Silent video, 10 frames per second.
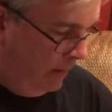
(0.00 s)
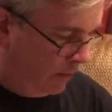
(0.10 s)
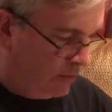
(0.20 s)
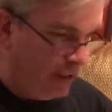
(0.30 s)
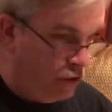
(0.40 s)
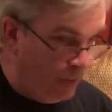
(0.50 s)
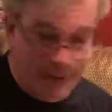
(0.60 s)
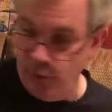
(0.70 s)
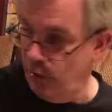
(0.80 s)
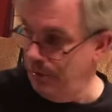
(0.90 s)
Because I do
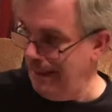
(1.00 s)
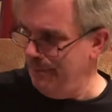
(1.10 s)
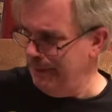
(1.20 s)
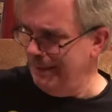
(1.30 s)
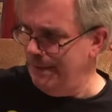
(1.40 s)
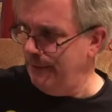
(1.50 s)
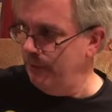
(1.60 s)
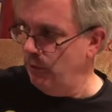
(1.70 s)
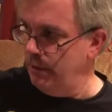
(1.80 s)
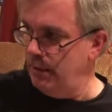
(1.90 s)
have all, I believe I have
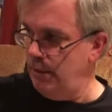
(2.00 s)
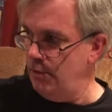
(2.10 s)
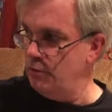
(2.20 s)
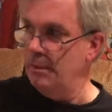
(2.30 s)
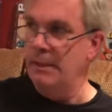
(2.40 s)
all the keys from